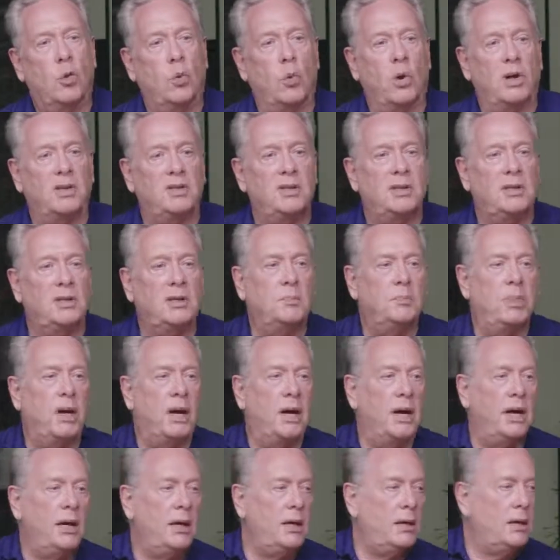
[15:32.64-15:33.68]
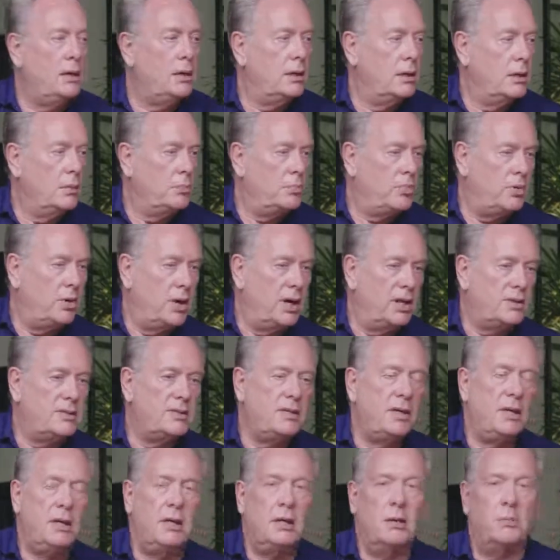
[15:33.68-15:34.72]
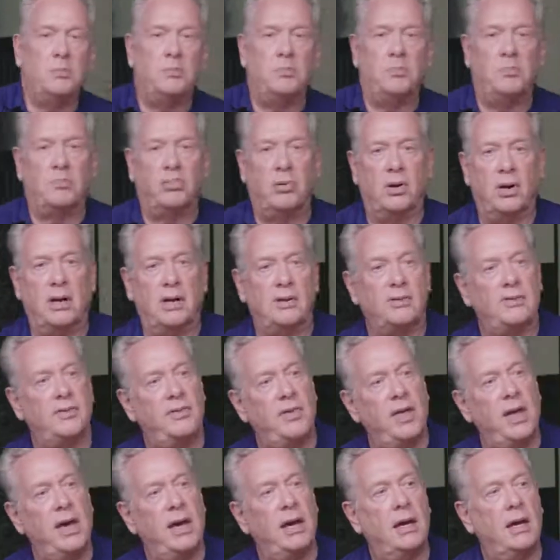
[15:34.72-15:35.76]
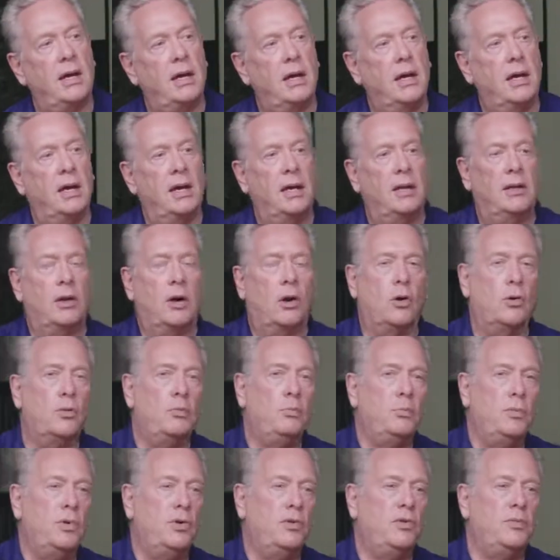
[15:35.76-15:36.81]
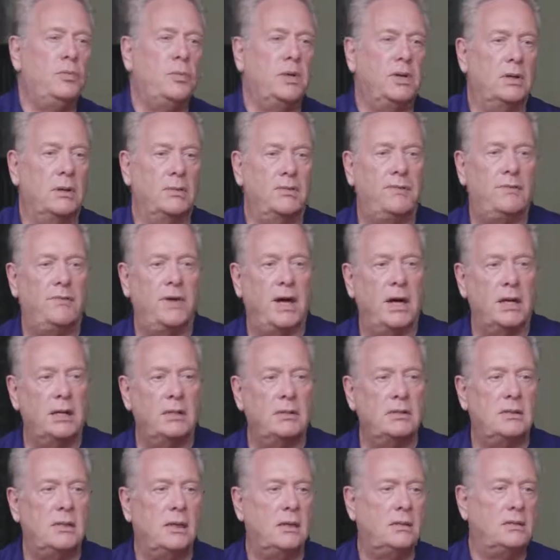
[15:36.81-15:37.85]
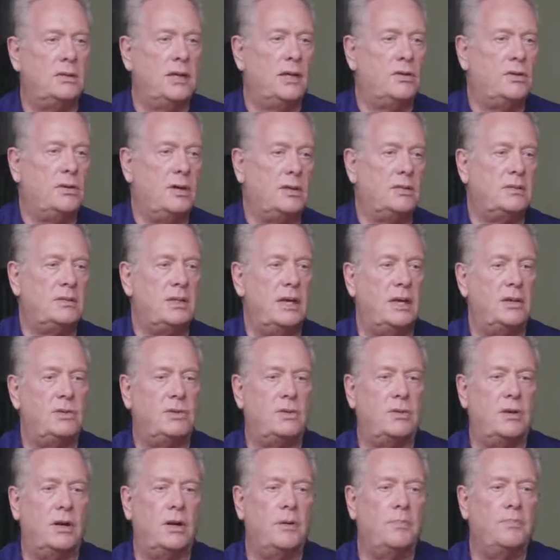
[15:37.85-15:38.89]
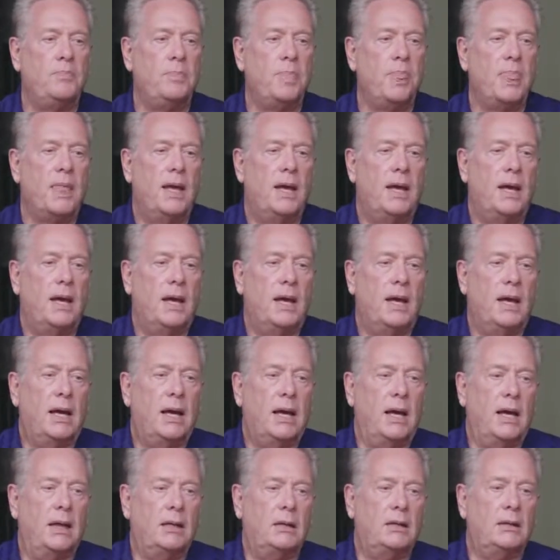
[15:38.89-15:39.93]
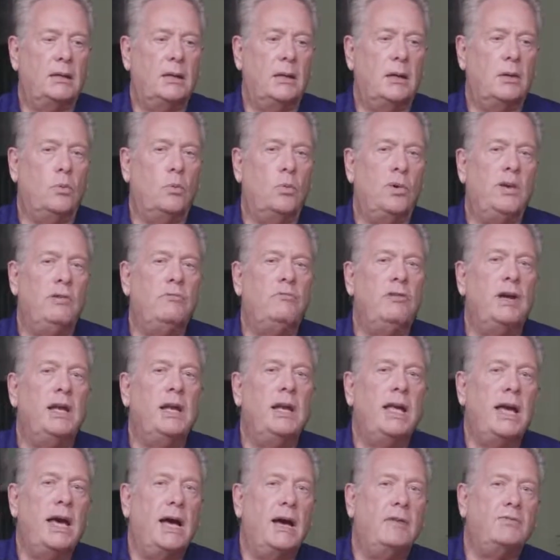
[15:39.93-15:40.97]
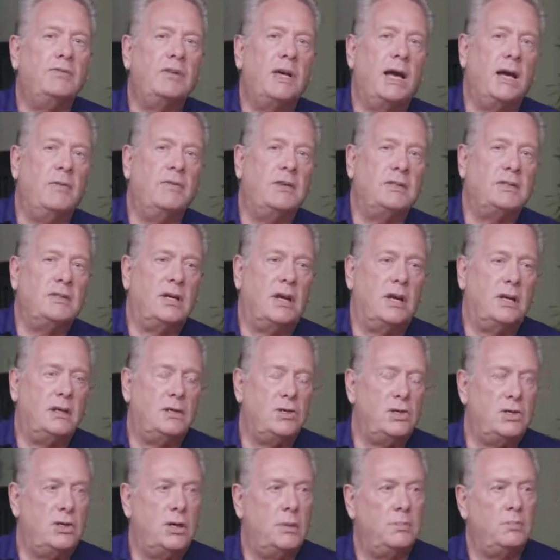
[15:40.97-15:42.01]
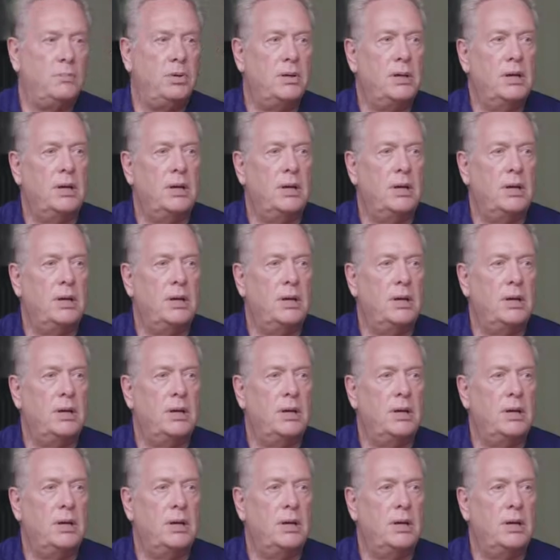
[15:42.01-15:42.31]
wanting to buy products here, products there, and the whole movement of funds, etc., etc. And we really have to have a tight ship